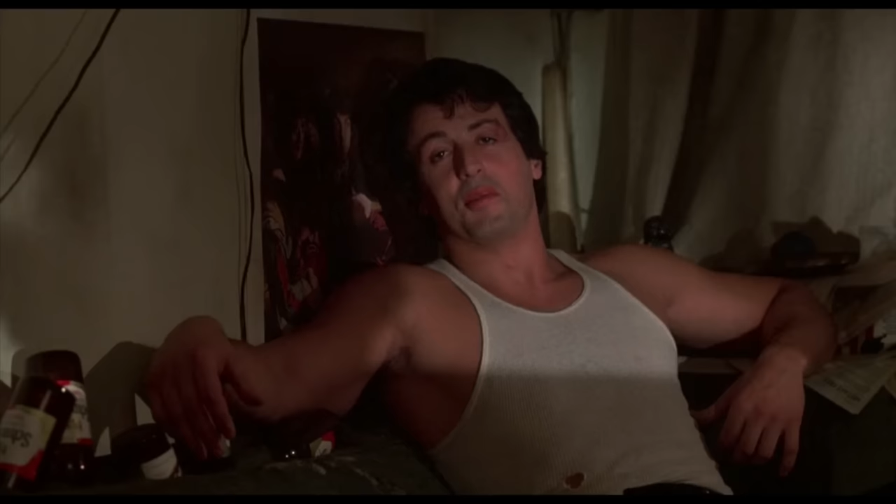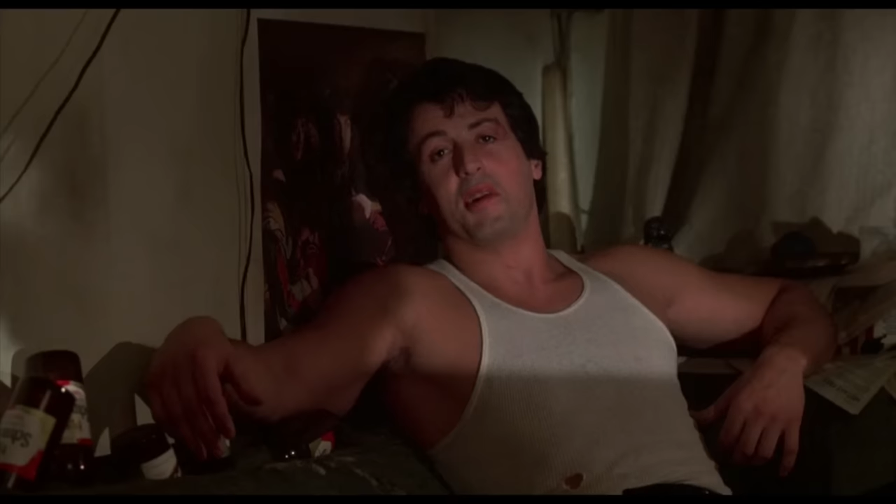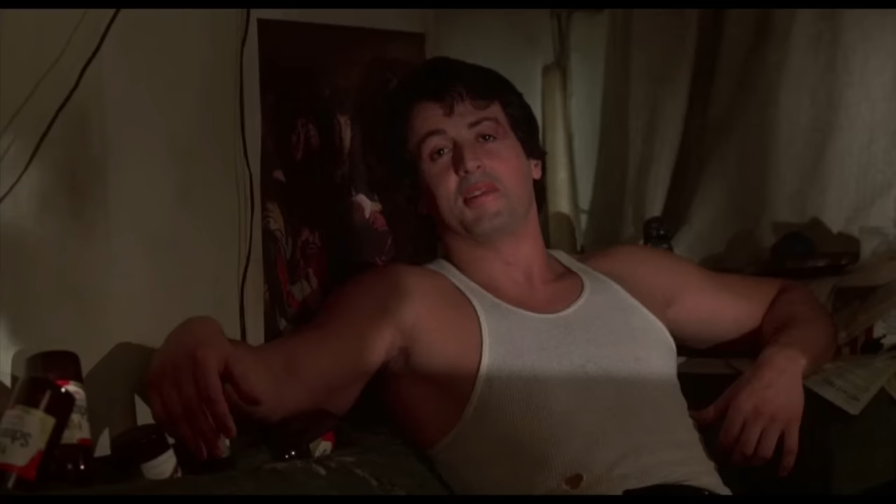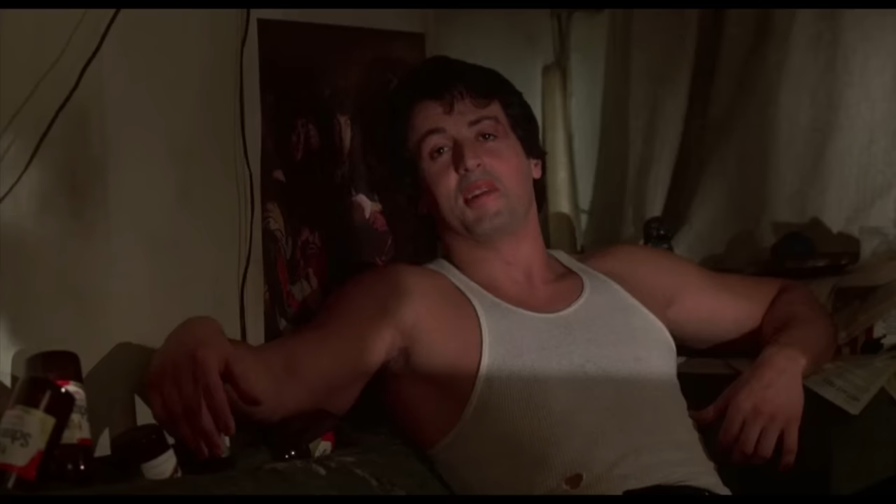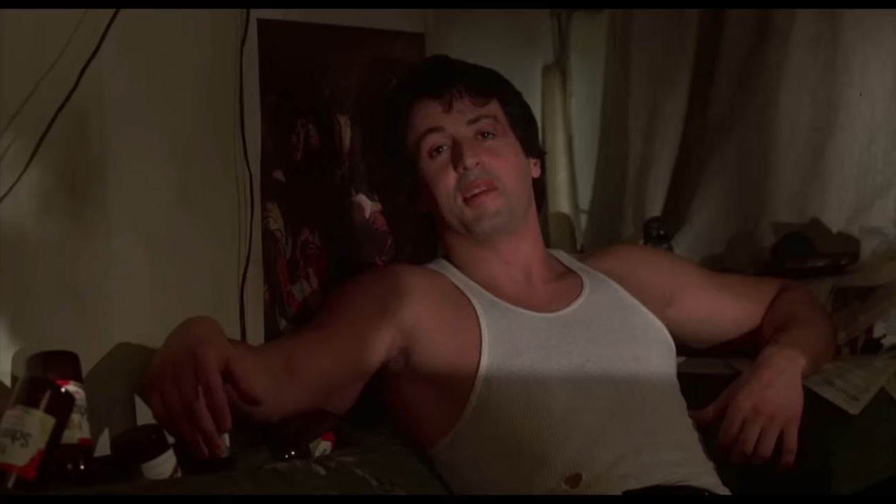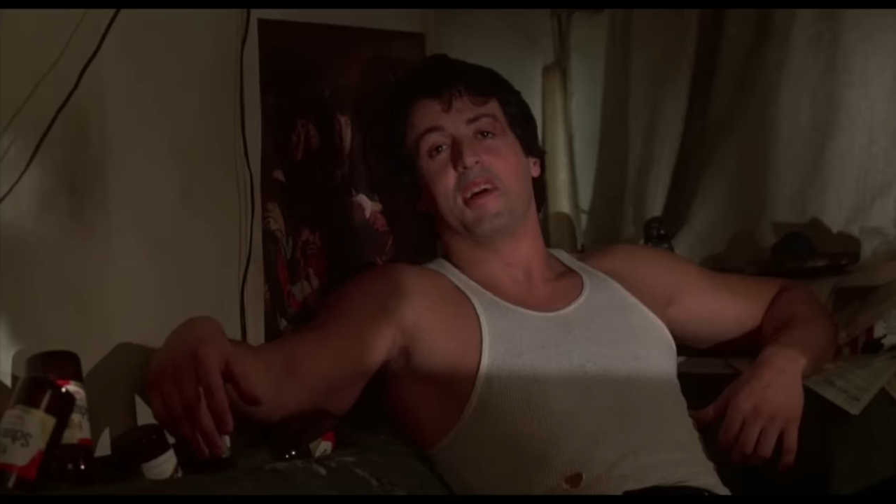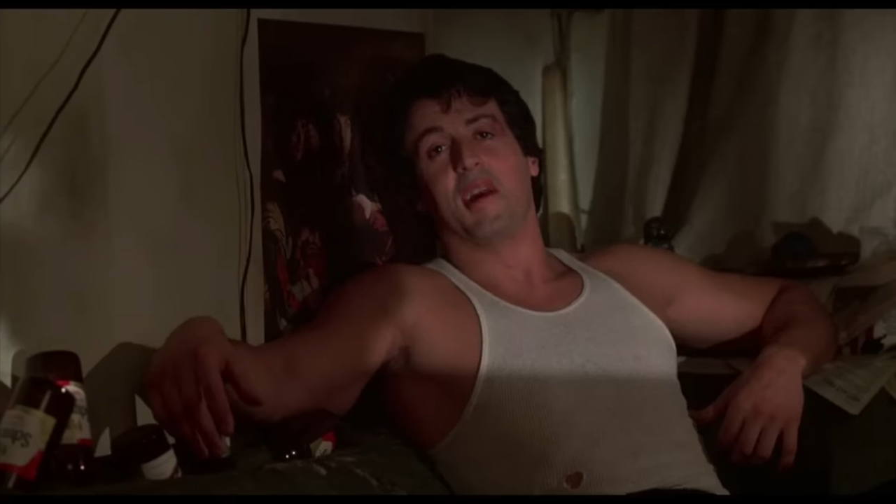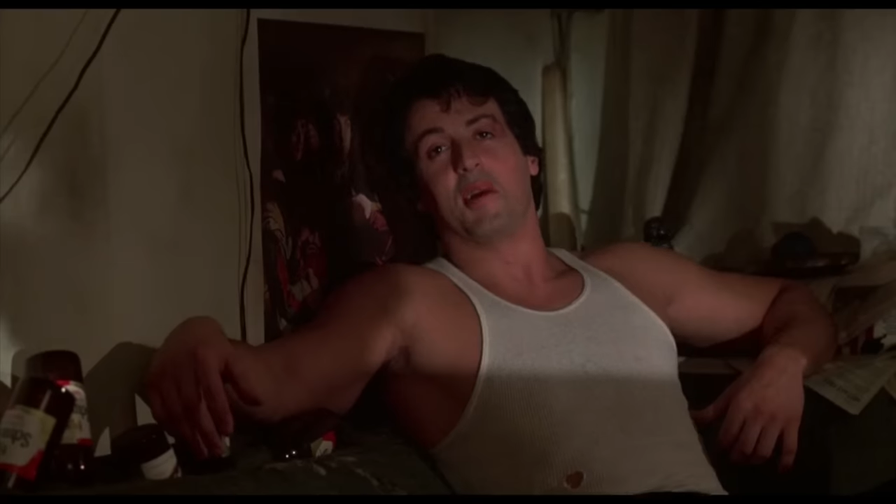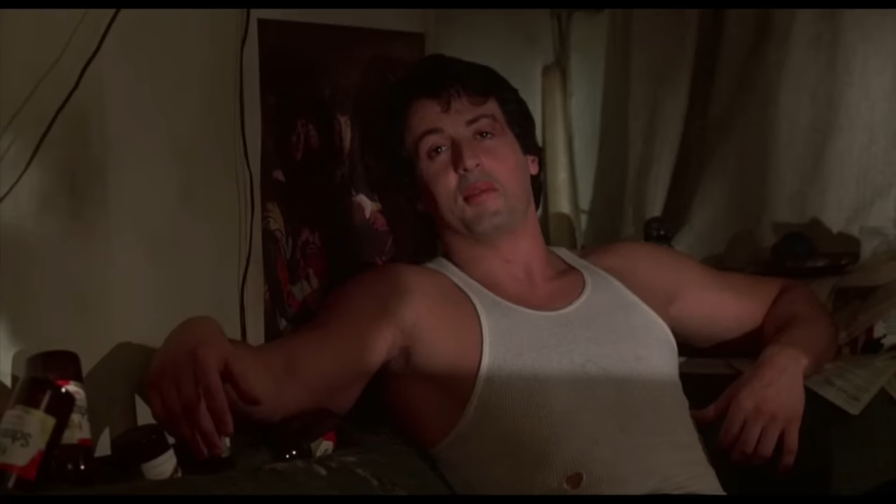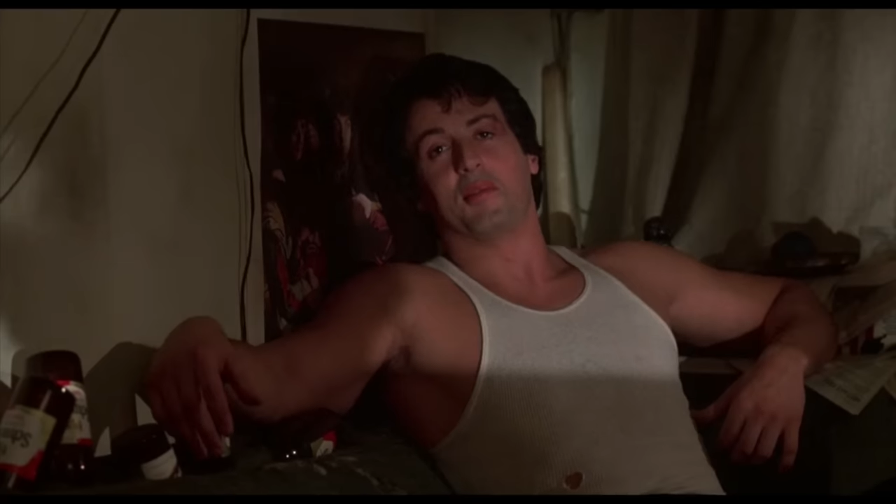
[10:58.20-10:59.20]
old. That's the
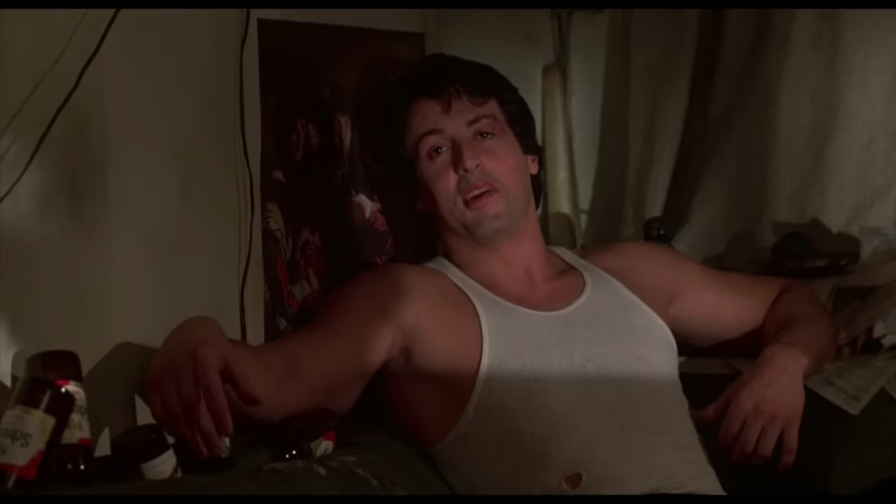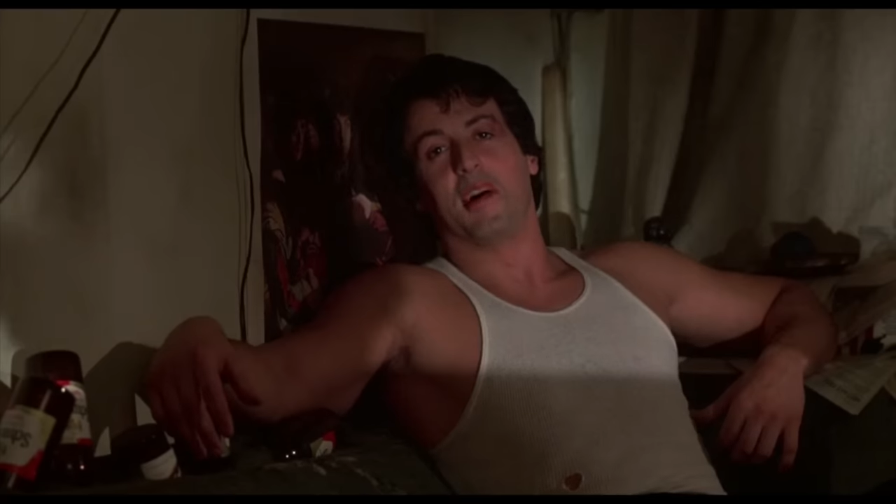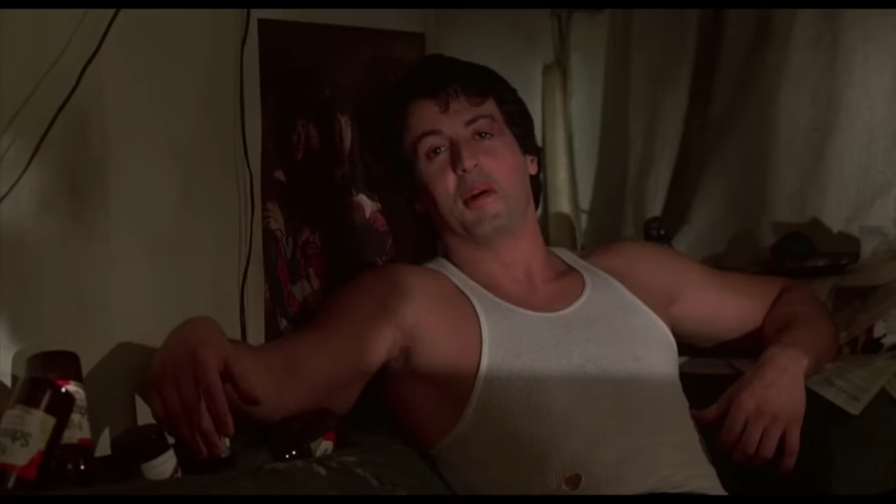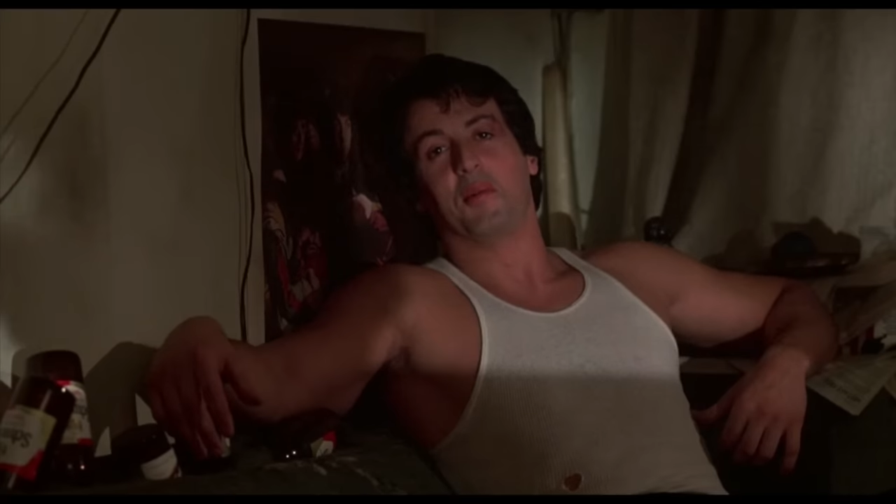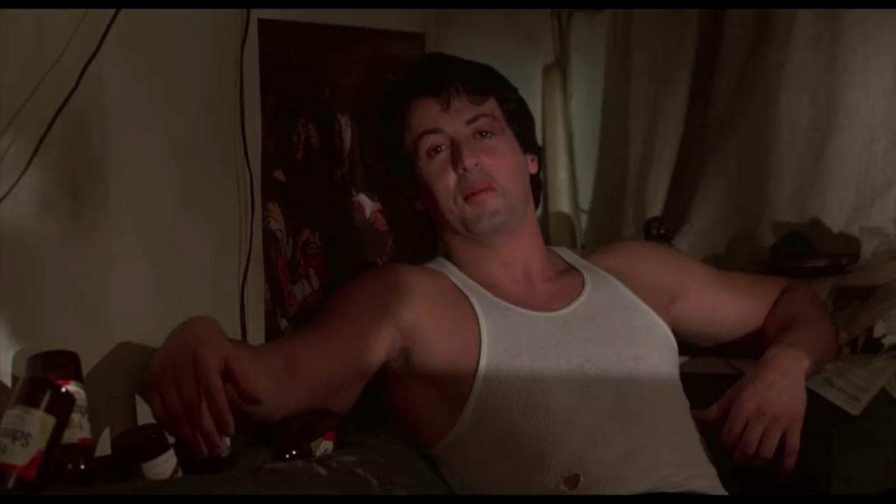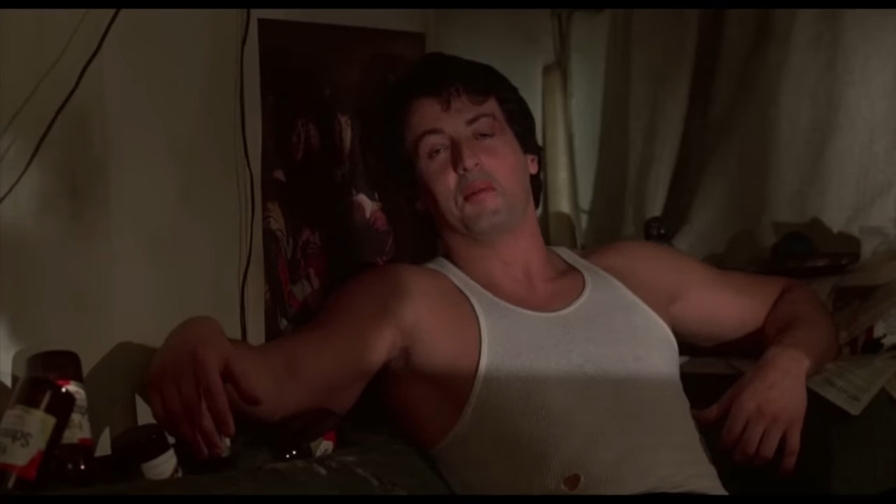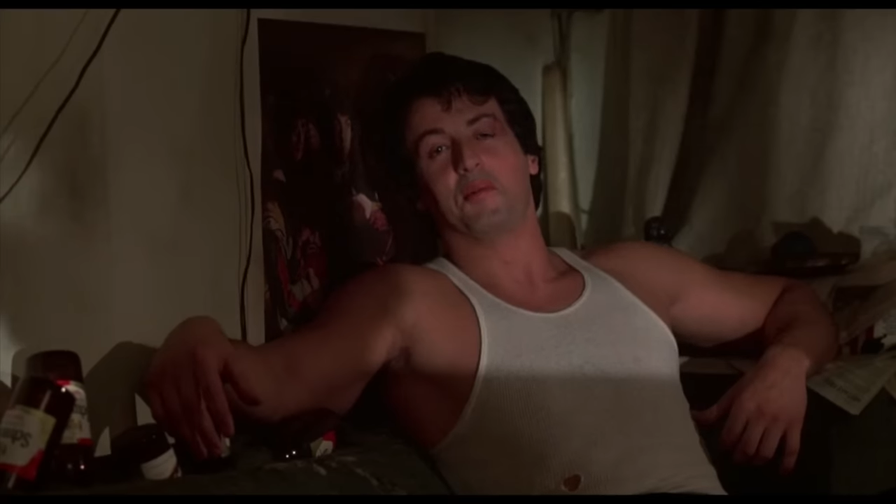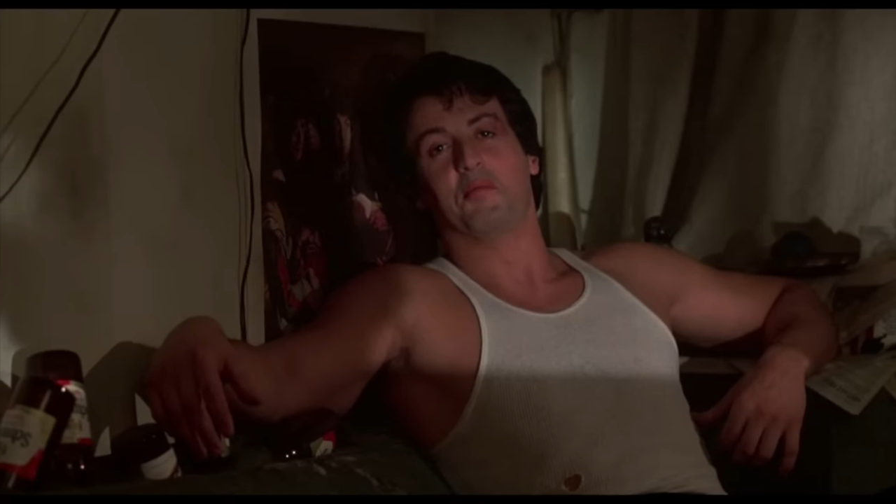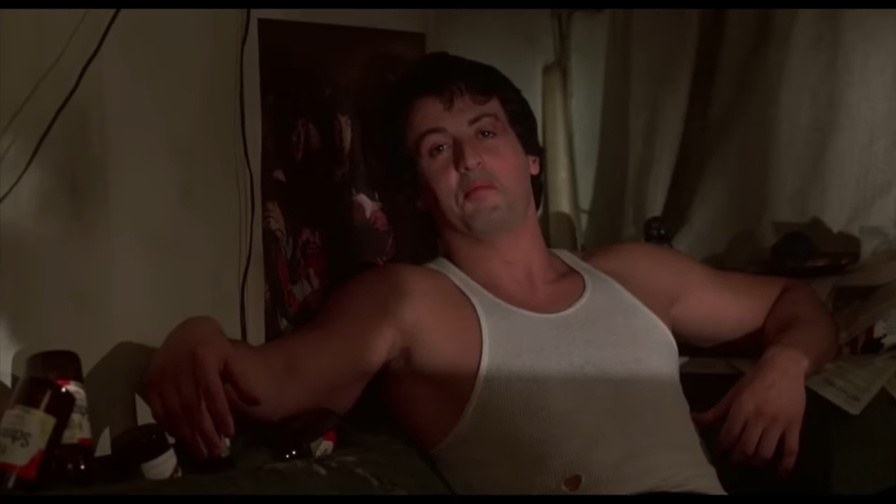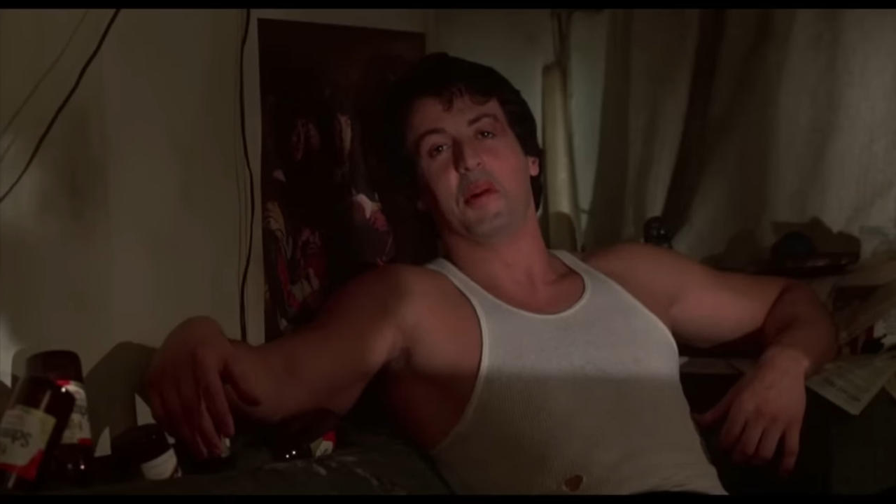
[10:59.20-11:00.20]
Italian stallion when he
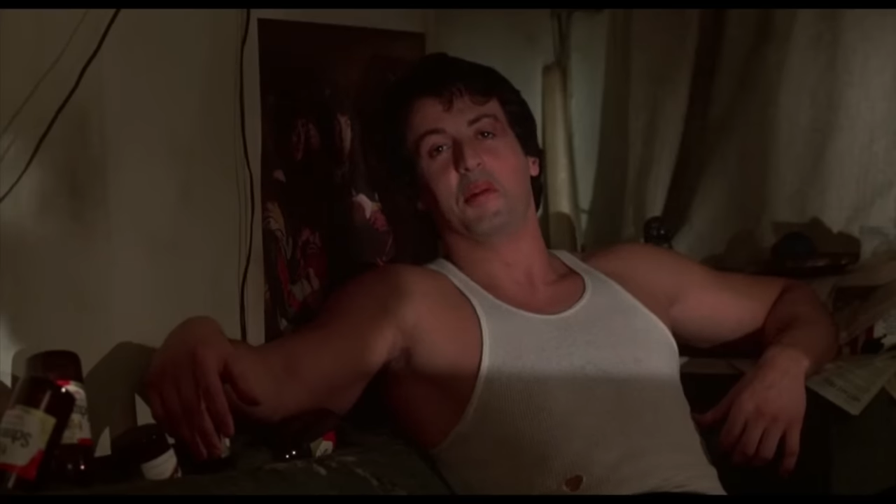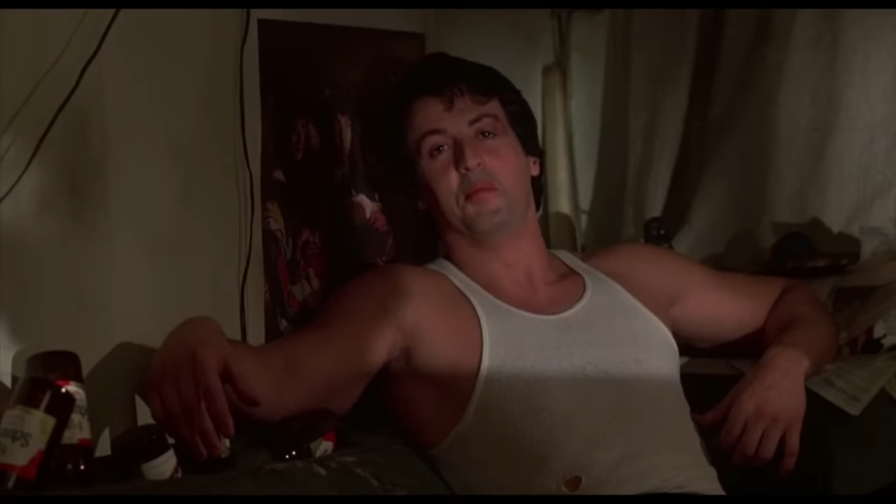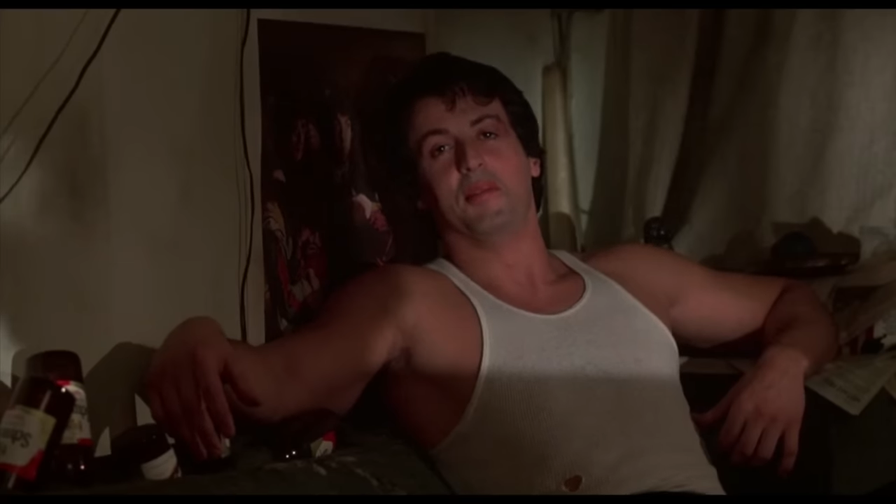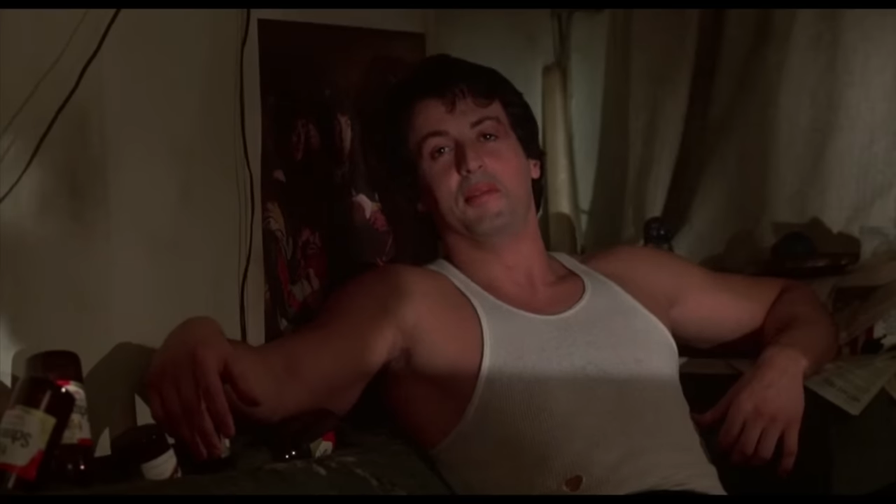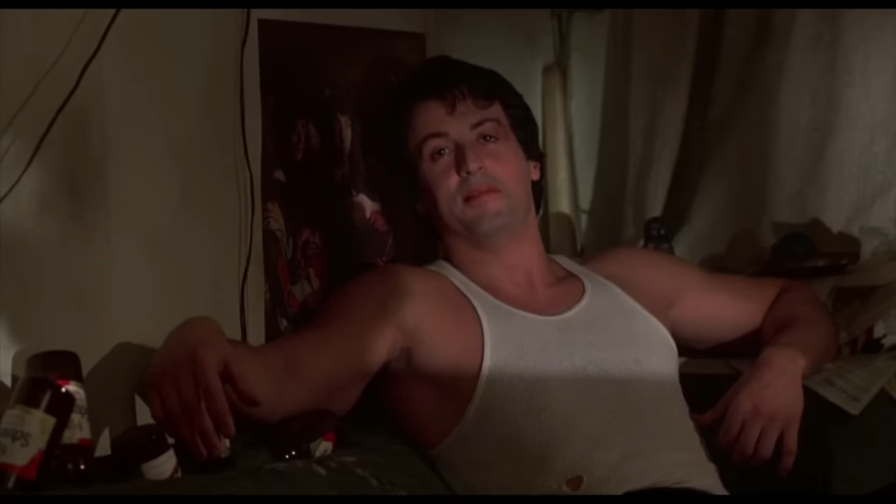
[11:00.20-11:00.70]
was a baby.